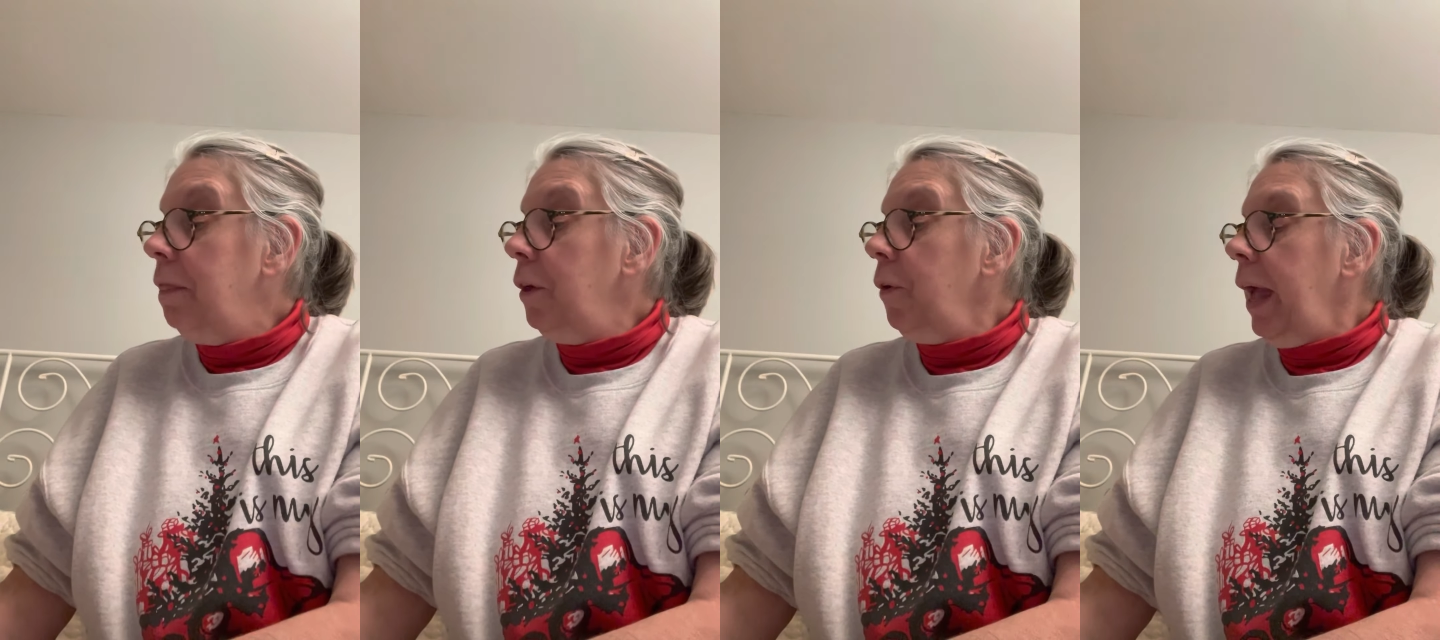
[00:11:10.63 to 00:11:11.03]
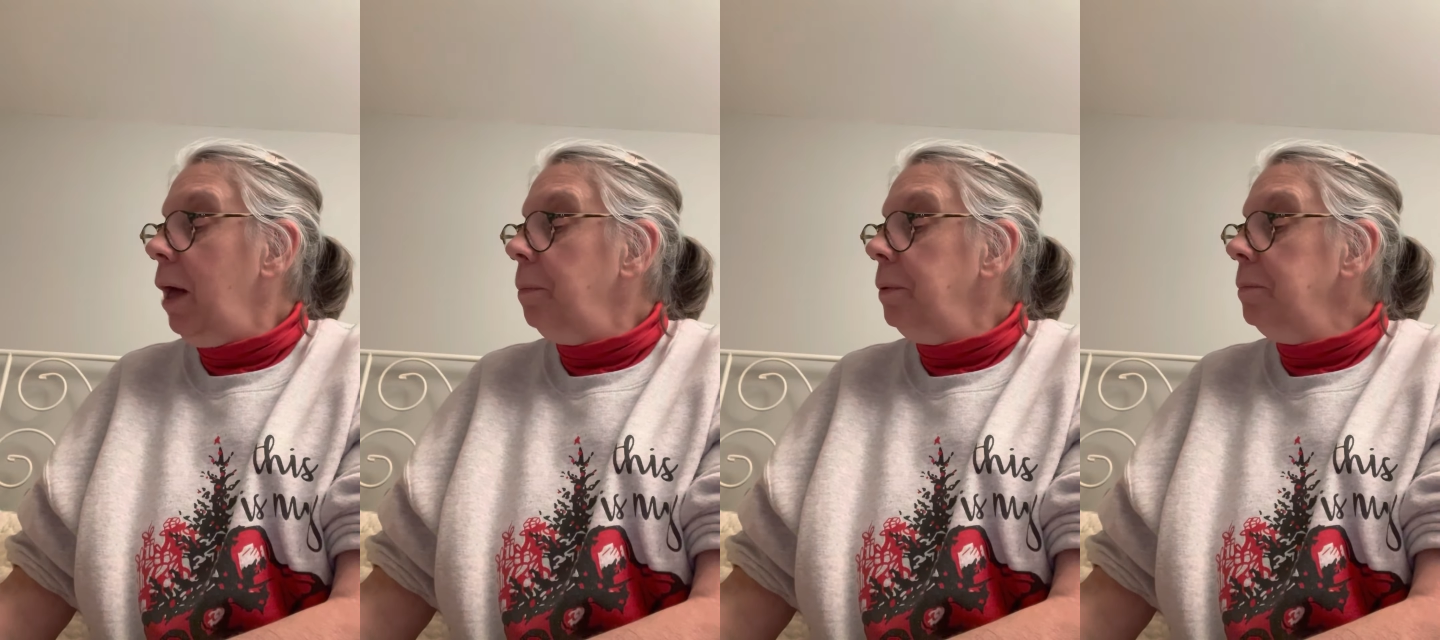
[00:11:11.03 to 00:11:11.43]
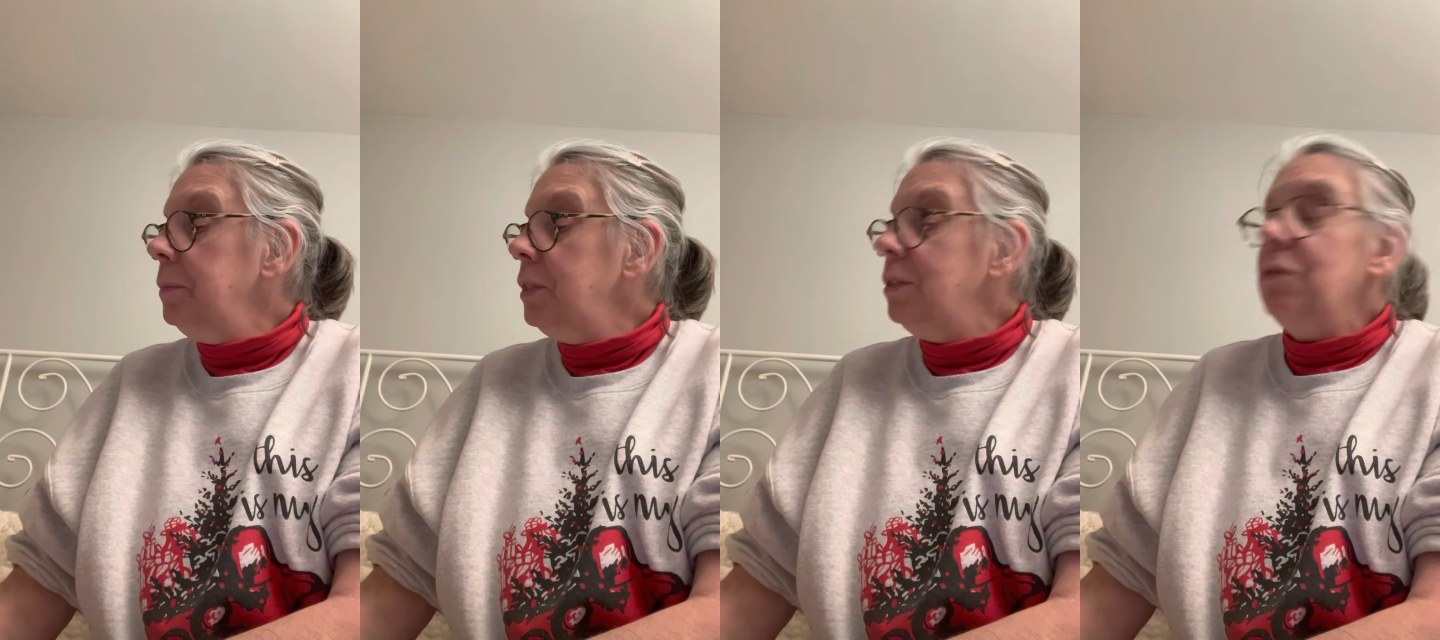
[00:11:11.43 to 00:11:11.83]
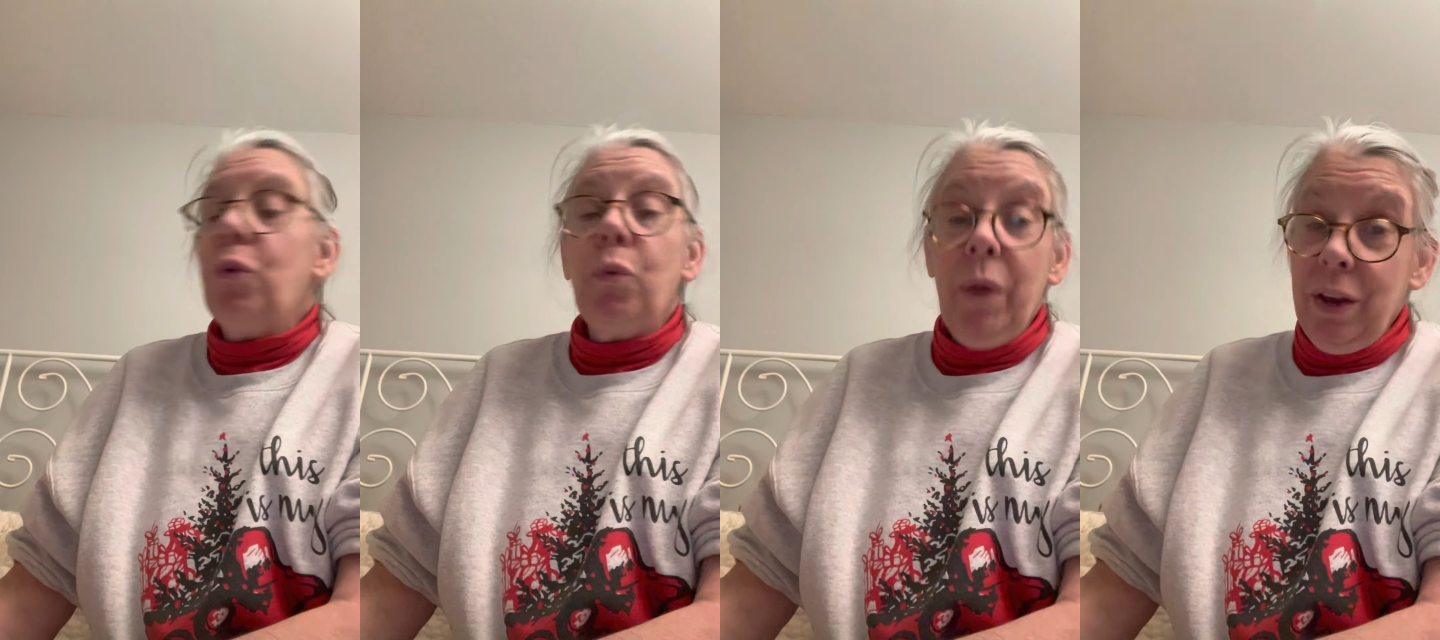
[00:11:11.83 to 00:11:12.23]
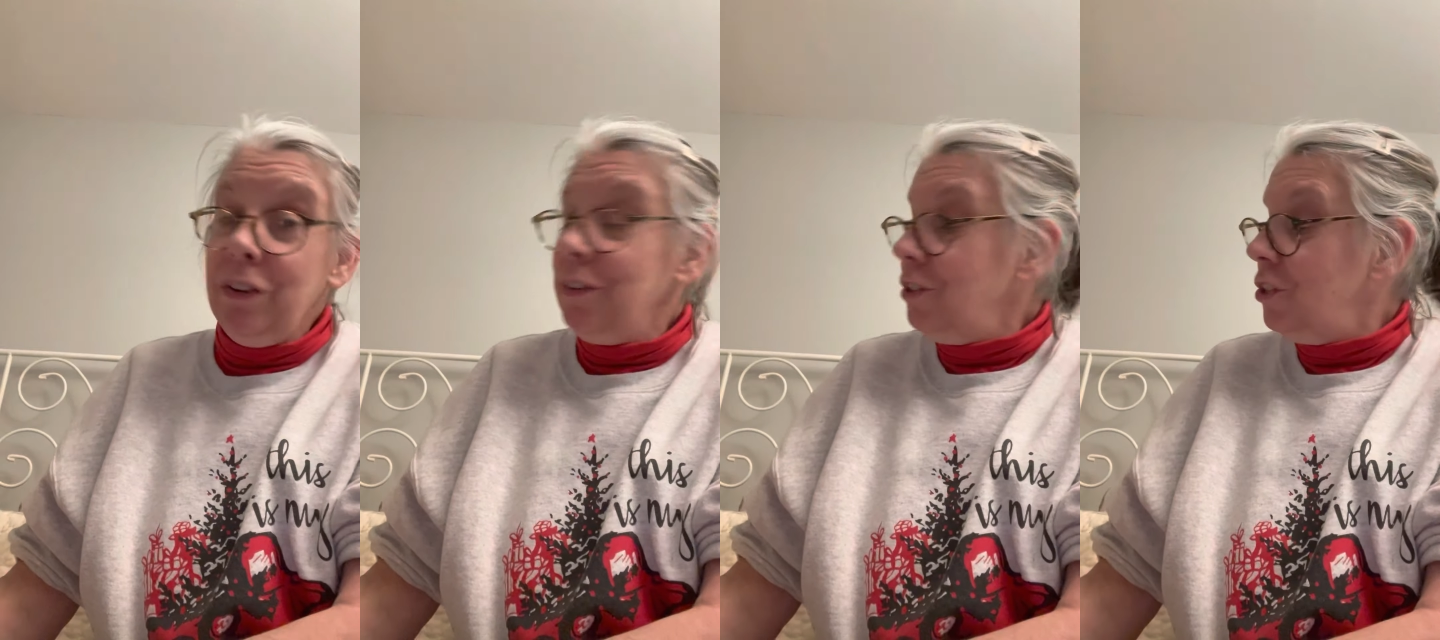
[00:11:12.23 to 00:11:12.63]
Their albums or
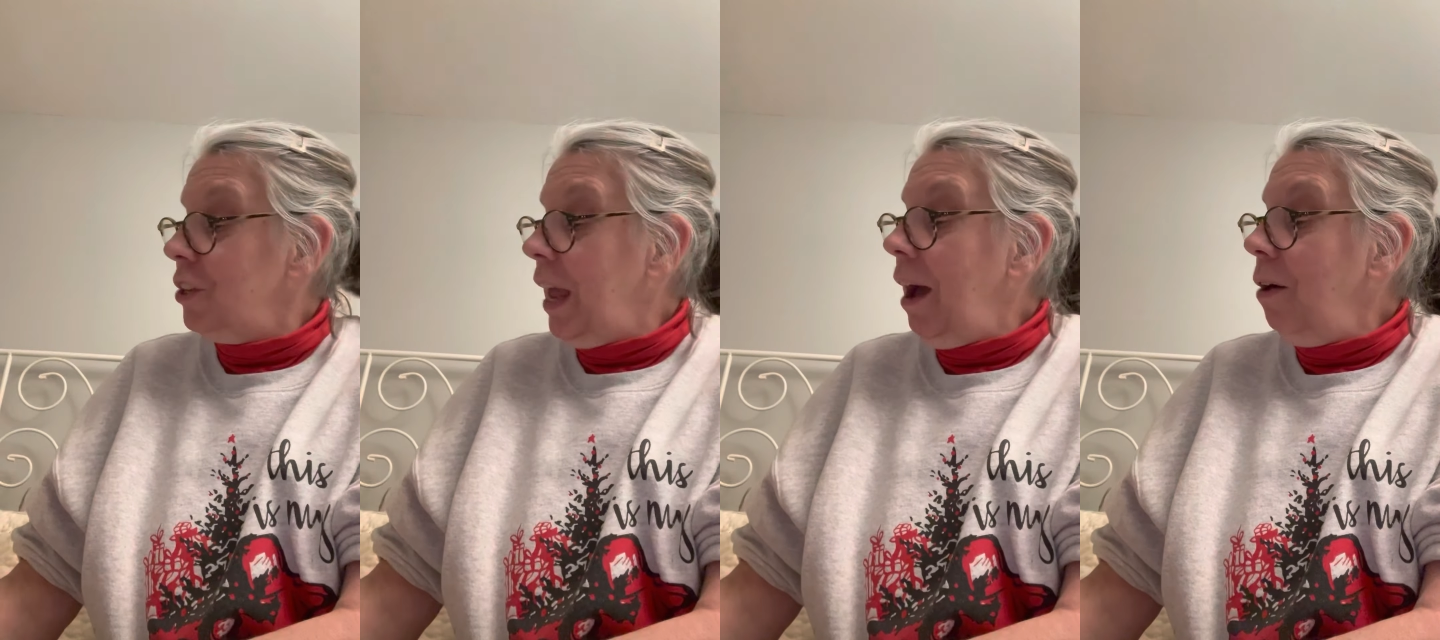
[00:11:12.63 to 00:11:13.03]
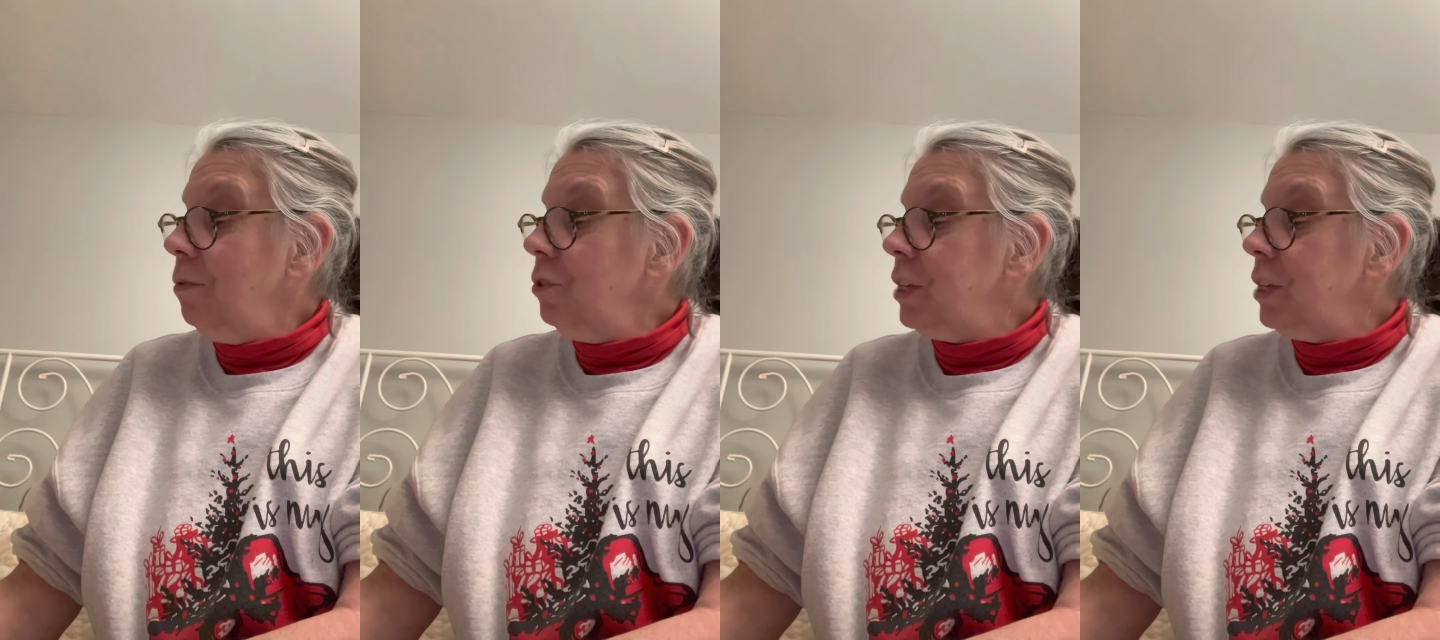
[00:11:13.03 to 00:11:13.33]
records now